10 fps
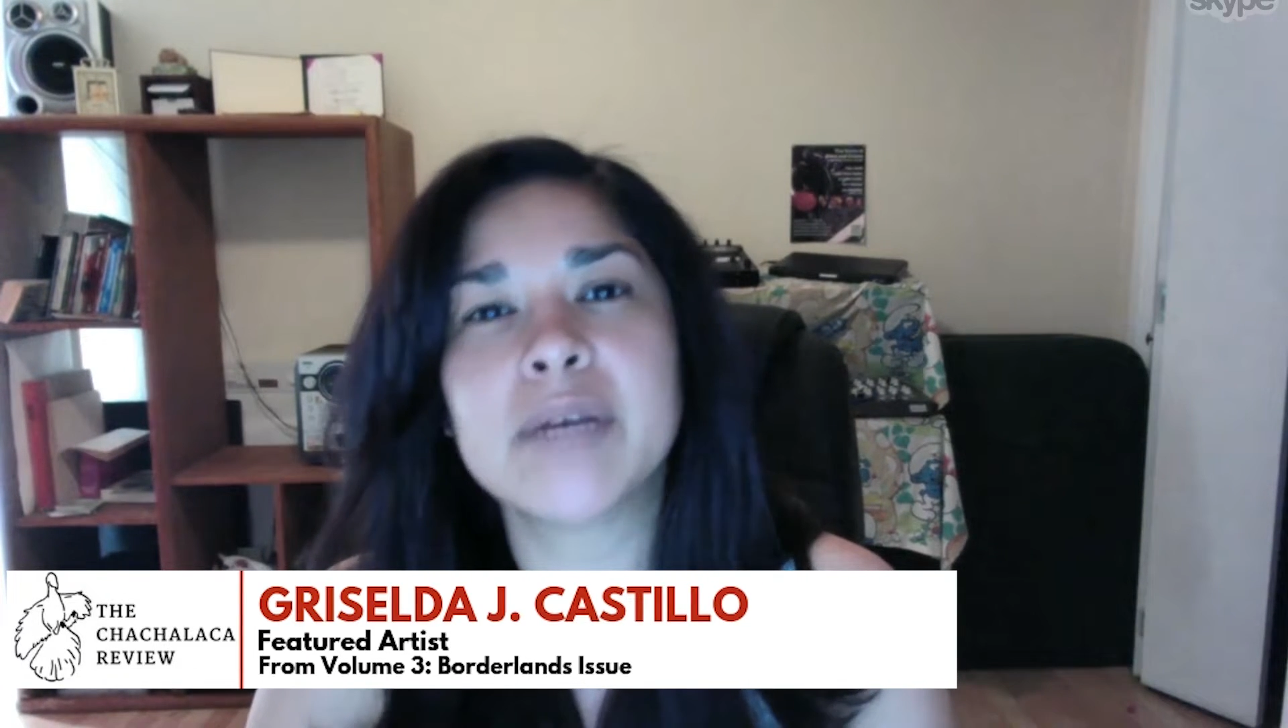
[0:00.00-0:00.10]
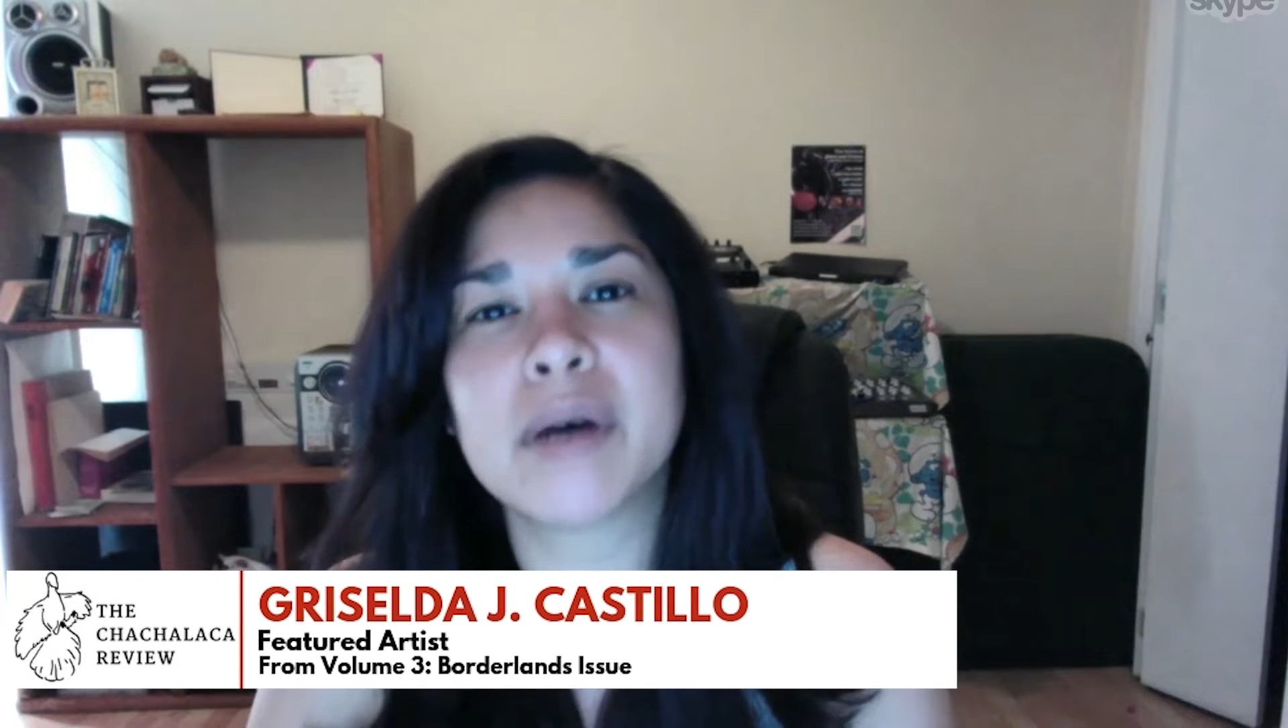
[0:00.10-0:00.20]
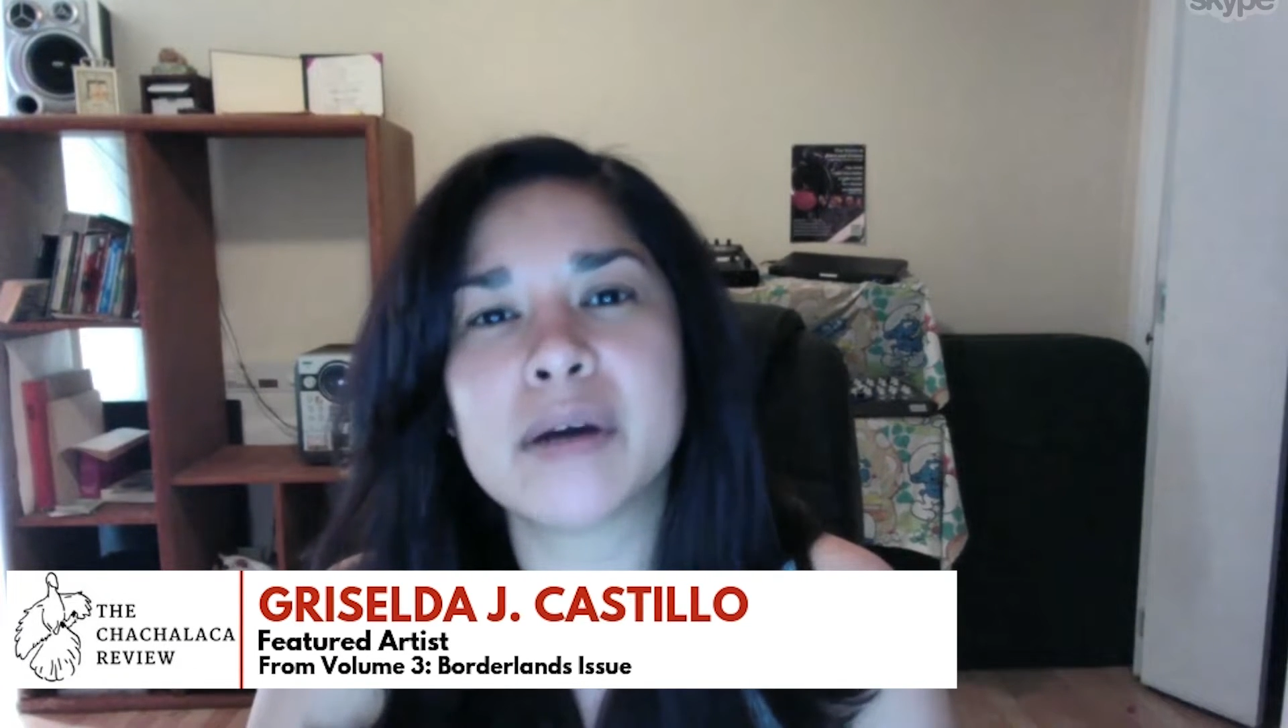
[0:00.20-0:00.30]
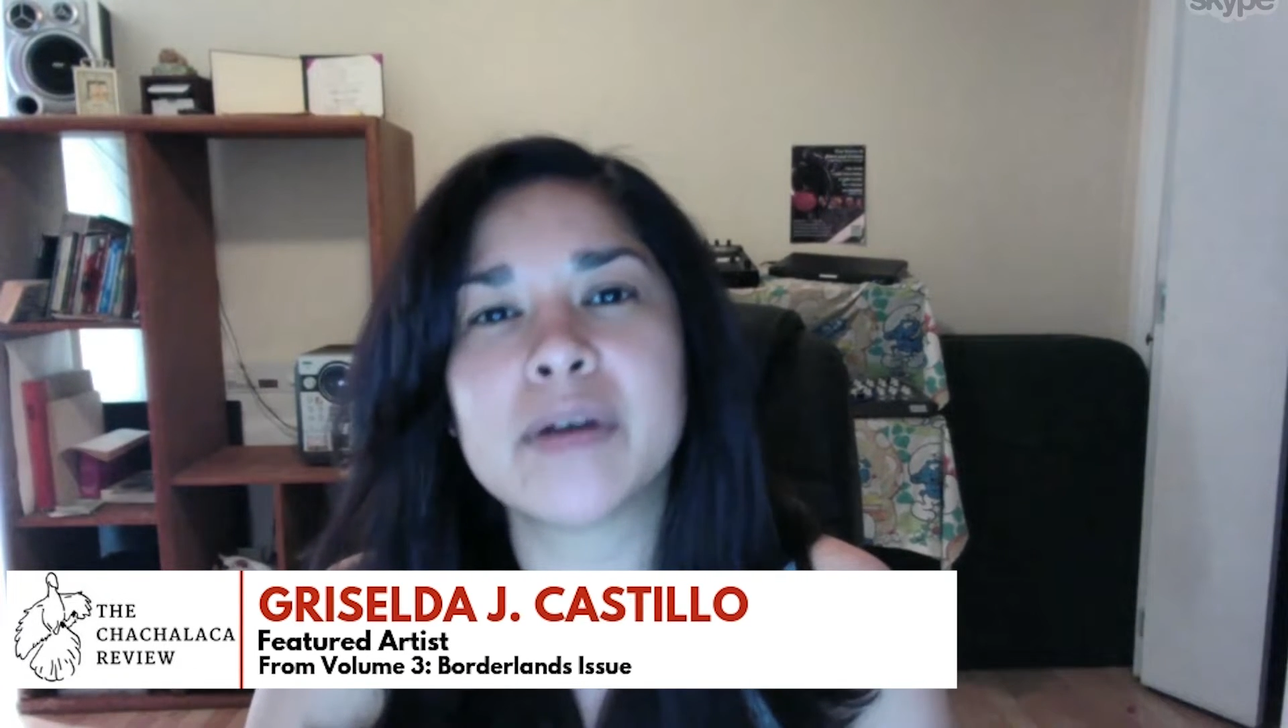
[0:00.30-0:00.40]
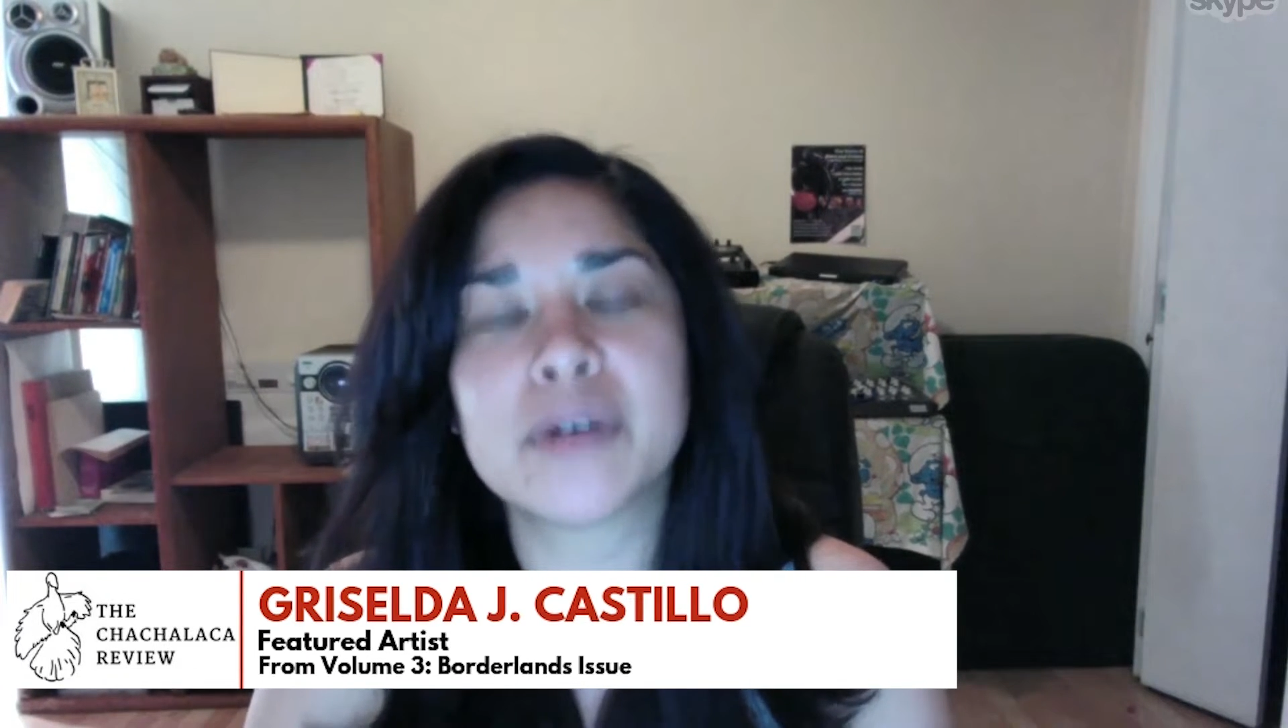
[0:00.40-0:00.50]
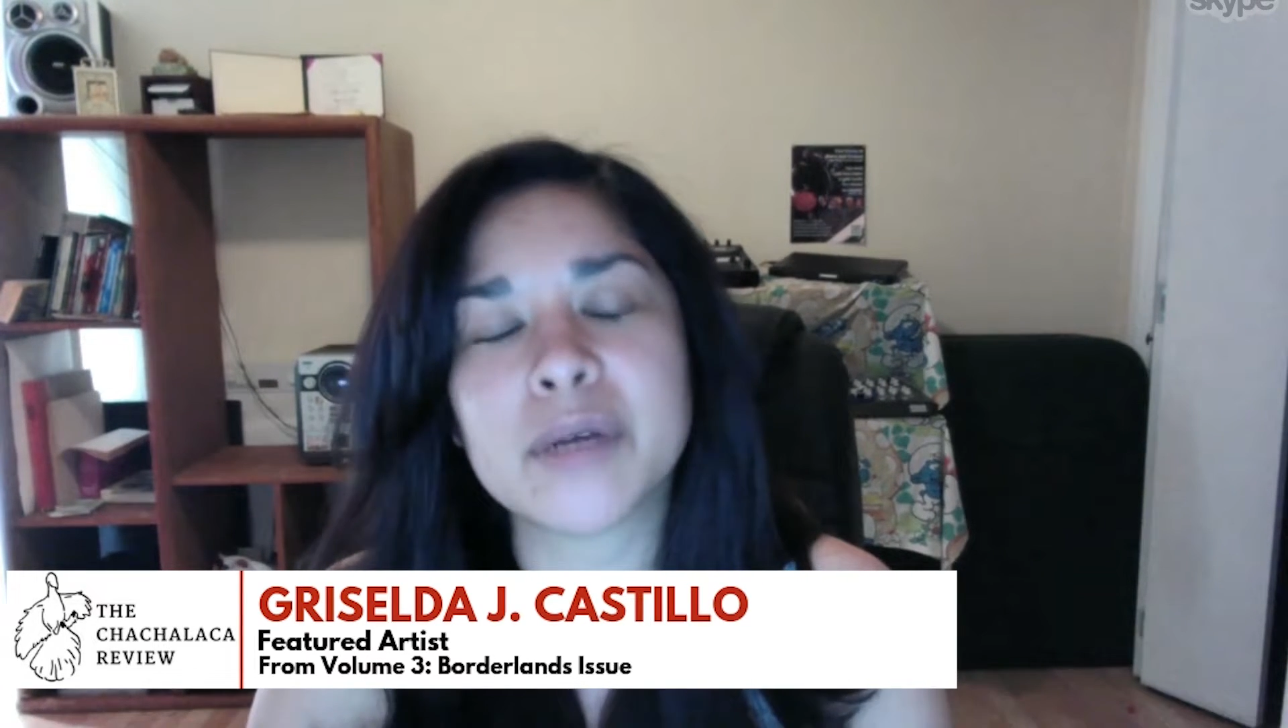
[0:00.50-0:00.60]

about your